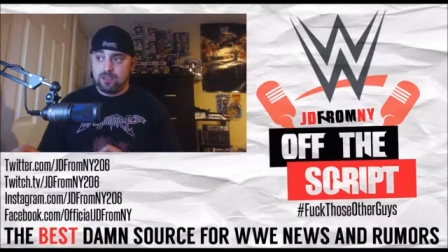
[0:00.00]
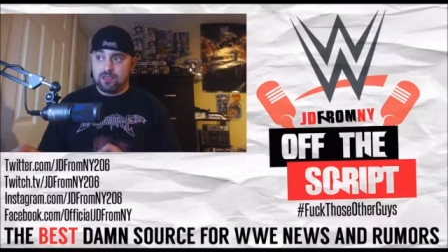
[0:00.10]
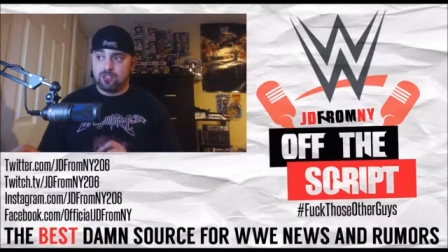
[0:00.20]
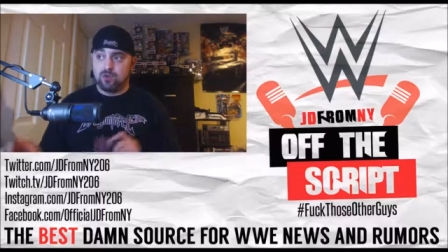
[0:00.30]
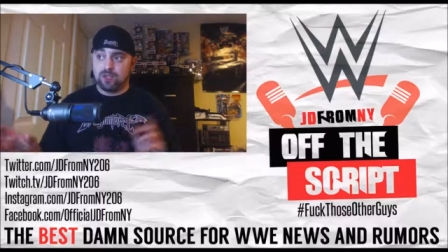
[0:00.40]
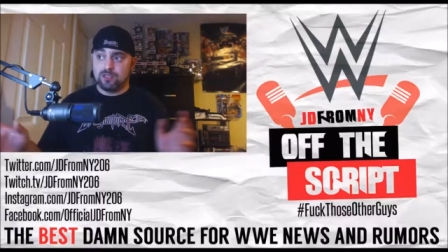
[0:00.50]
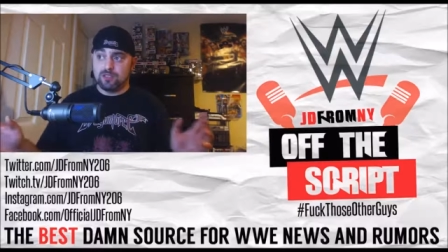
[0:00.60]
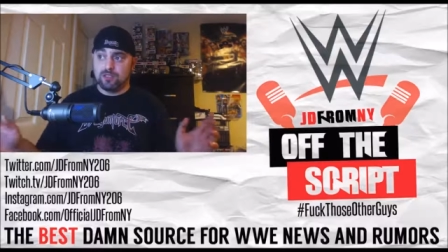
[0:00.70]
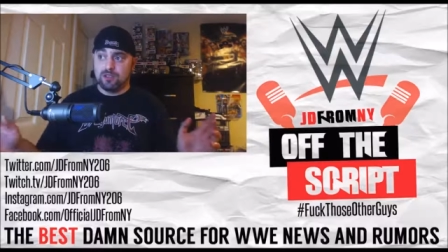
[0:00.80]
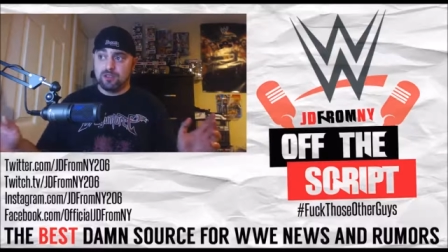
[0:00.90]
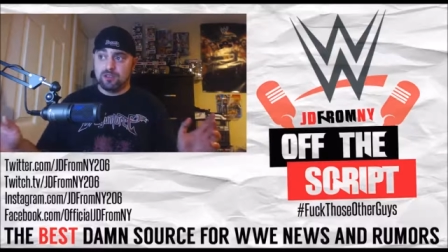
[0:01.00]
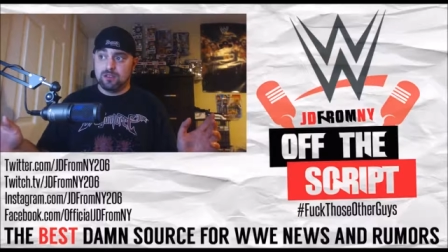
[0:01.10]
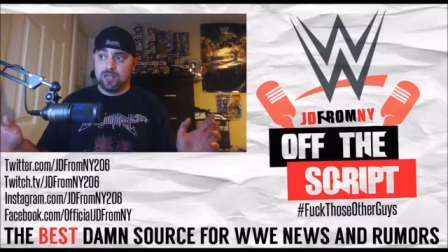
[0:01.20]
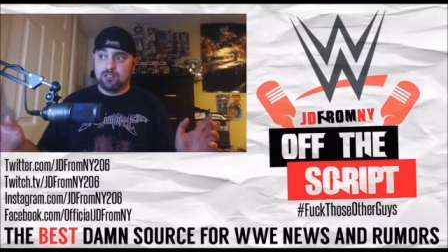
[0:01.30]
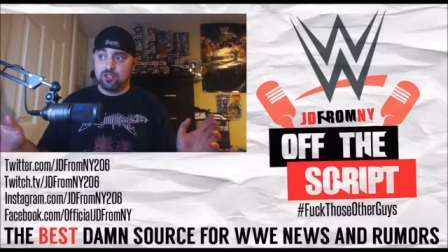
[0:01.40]
Here's what
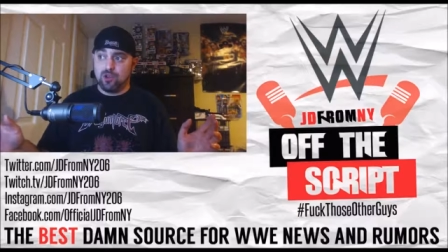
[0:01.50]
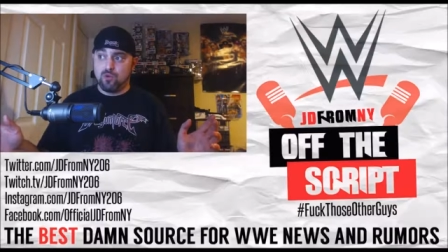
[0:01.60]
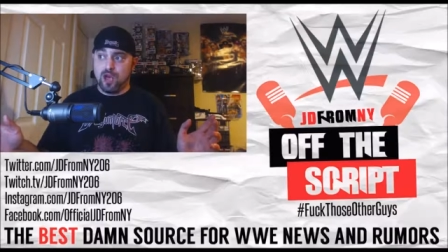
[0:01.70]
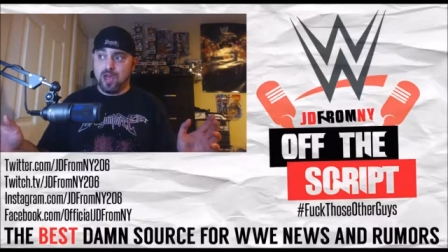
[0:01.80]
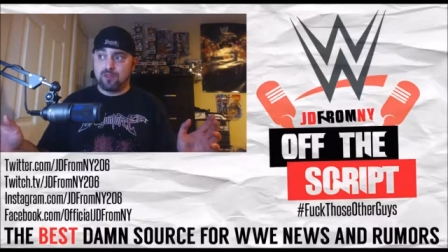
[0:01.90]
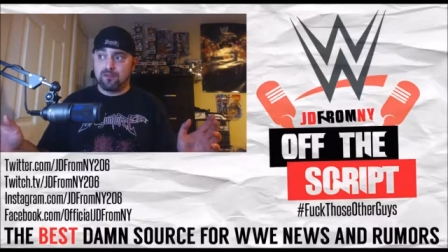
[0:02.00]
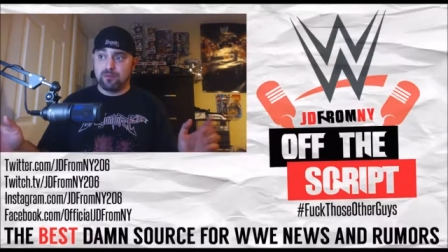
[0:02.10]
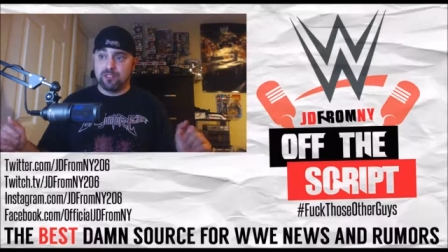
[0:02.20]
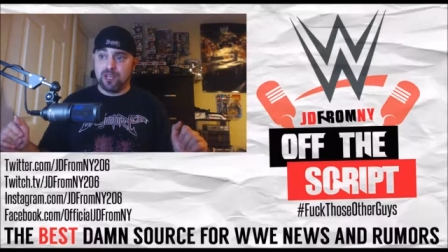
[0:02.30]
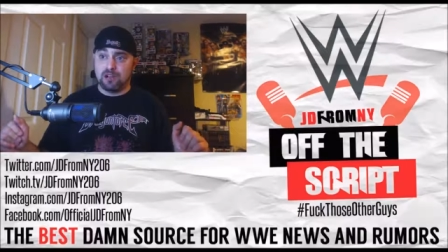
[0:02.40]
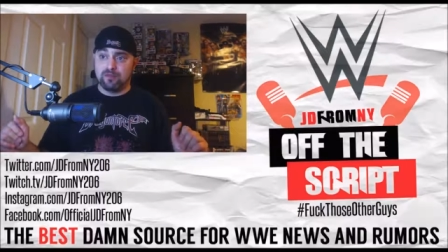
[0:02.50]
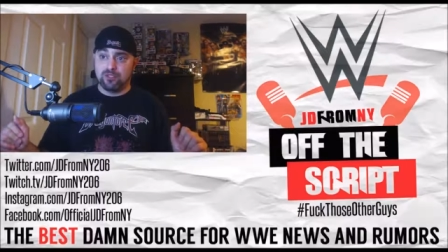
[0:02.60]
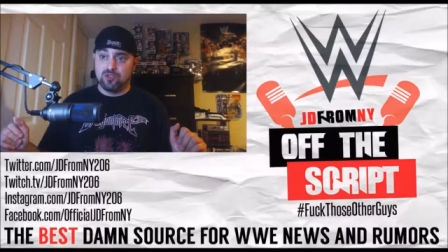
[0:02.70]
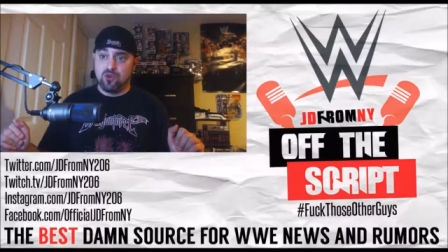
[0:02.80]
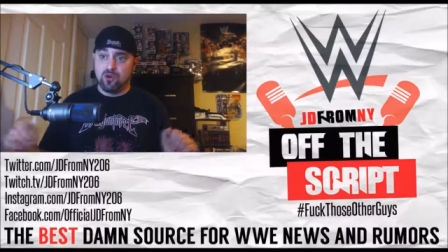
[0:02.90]
they took away from this
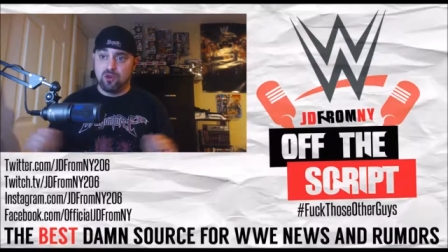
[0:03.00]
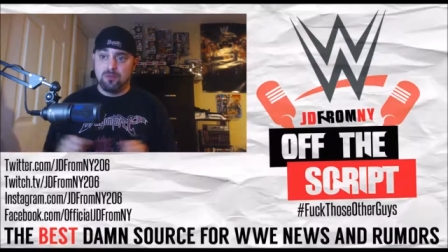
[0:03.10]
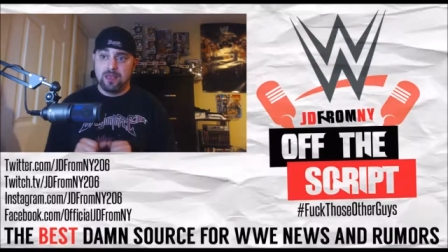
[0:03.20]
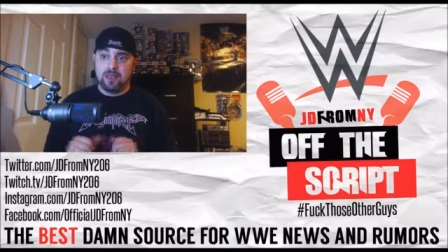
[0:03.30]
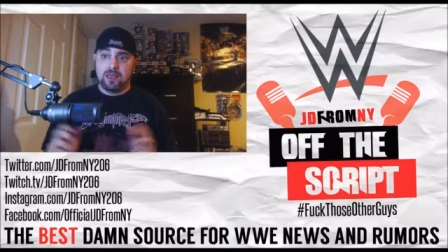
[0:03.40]
conference call